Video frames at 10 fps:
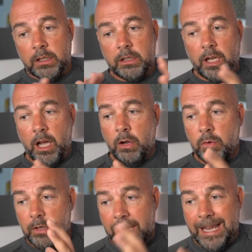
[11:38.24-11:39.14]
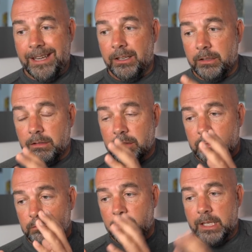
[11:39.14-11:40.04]
go in and
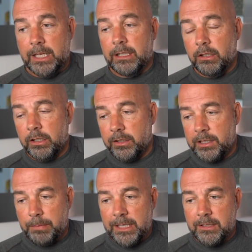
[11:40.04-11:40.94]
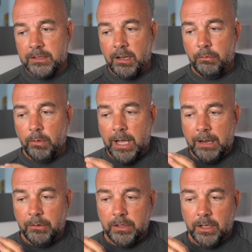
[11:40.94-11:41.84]
really look at this piece of
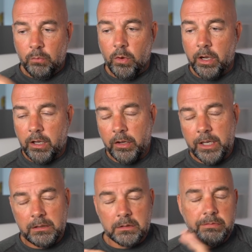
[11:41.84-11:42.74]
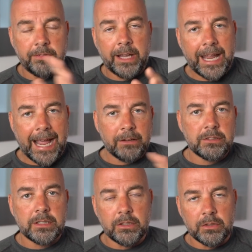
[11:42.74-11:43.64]
software and, and work on it, you'd find out how
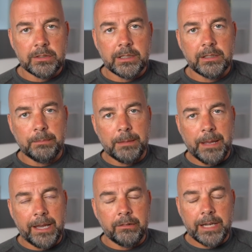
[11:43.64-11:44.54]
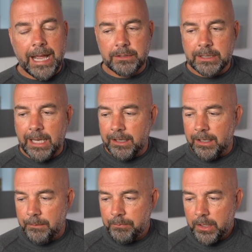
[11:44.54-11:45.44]
to use it a bit better and how to get
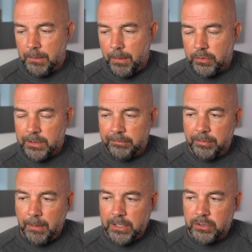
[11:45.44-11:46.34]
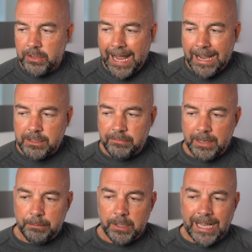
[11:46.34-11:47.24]
the, the most information out of
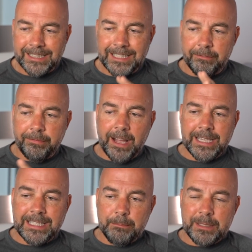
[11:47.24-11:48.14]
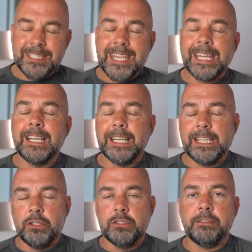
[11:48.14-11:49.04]
it. But I didn't find it particularly
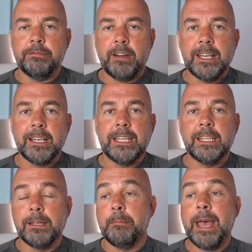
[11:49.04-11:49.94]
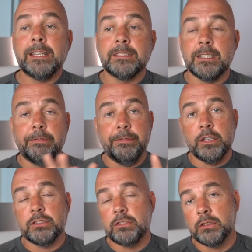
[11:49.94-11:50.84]
user-friendly compared to the
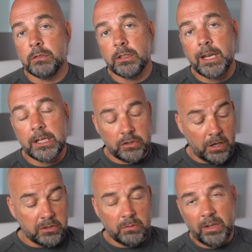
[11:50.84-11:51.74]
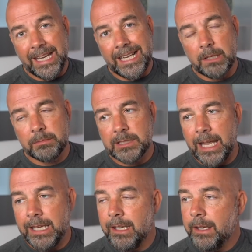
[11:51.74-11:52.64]
first two that I showed you on Helium ten